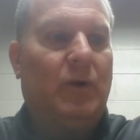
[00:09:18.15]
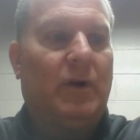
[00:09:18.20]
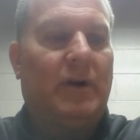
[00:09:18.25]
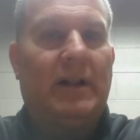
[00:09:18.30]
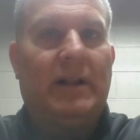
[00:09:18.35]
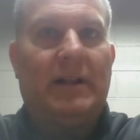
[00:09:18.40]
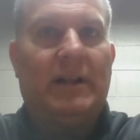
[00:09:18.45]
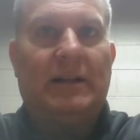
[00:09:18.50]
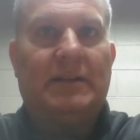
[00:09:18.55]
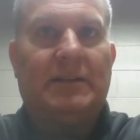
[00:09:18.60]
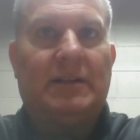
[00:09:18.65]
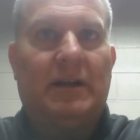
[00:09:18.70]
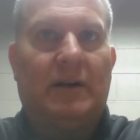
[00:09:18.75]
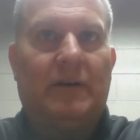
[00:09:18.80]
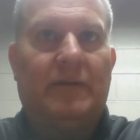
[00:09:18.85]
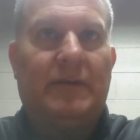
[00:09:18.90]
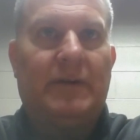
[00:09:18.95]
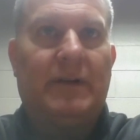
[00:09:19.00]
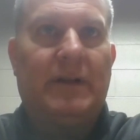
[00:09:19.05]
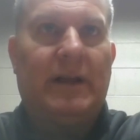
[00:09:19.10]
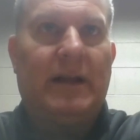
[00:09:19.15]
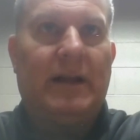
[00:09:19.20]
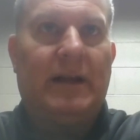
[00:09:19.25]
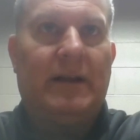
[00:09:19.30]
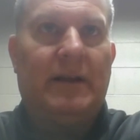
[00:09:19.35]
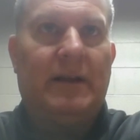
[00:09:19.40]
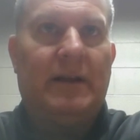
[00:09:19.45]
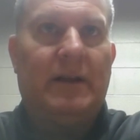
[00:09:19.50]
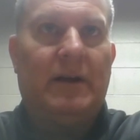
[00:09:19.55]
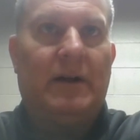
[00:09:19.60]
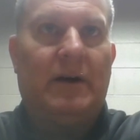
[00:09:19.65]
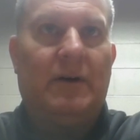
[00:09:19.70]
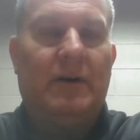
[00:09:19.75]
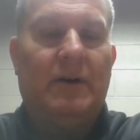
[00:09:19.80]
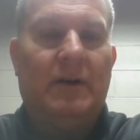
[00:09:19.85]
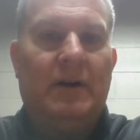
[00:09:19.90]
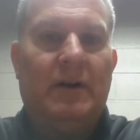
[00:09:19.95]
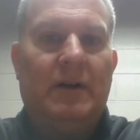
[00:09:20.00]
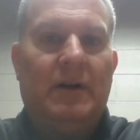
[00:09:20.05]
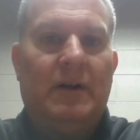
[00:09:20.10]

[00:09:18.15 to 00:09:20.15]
looking at that stuff, and again, you know,